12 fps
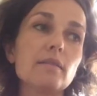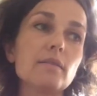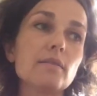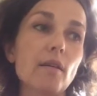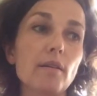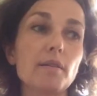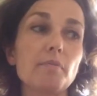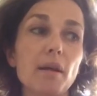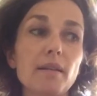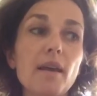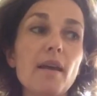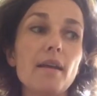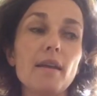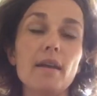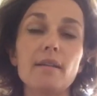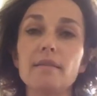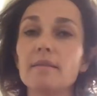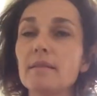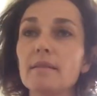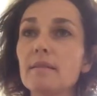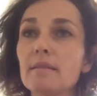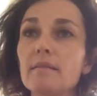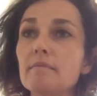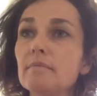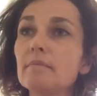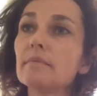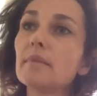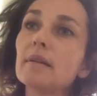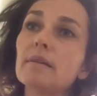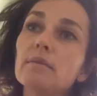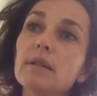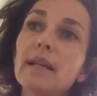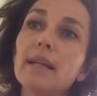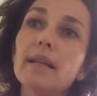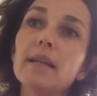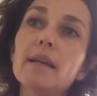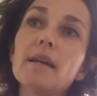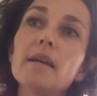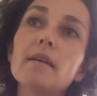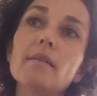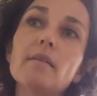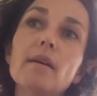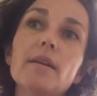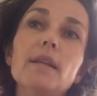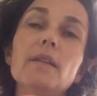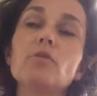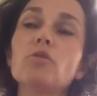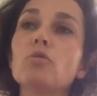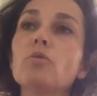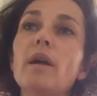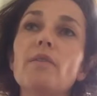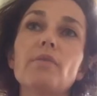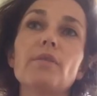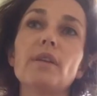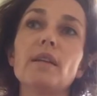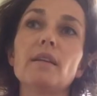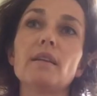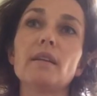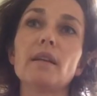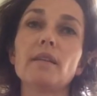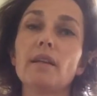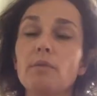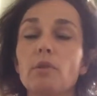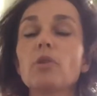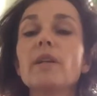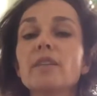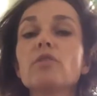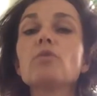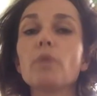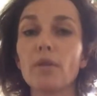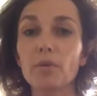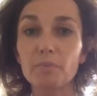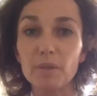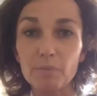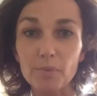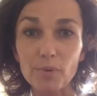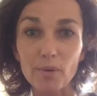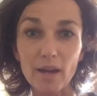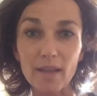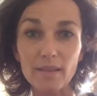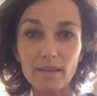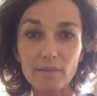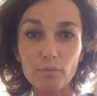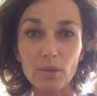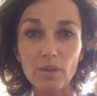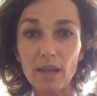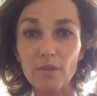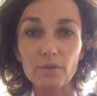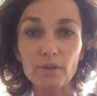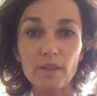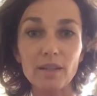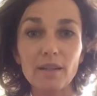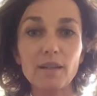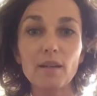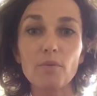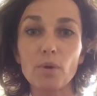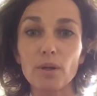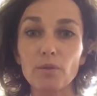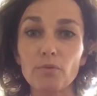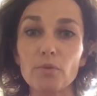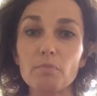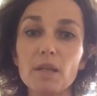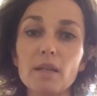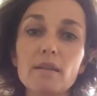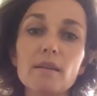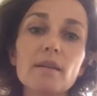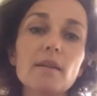started my day, and really got into everything and connected to other people and with everything that they wanted from me.